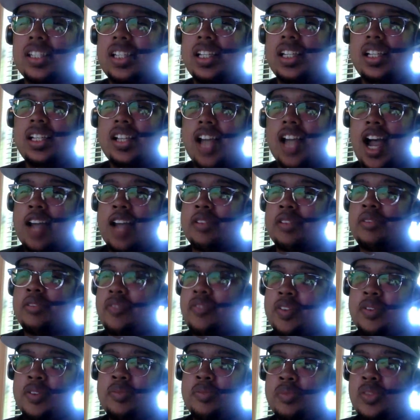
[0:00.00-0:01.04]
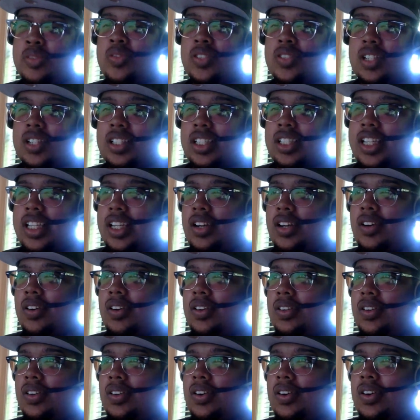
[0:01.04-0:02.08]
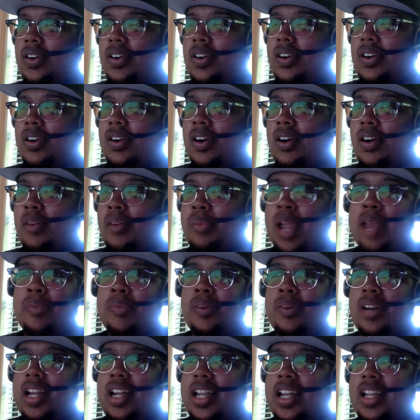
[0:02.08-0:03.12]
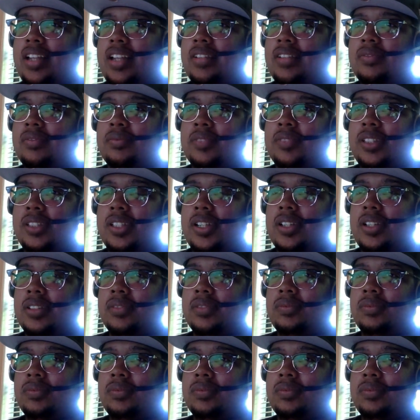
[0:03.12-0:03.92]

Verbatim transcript: how you feel musically on on on paper and you know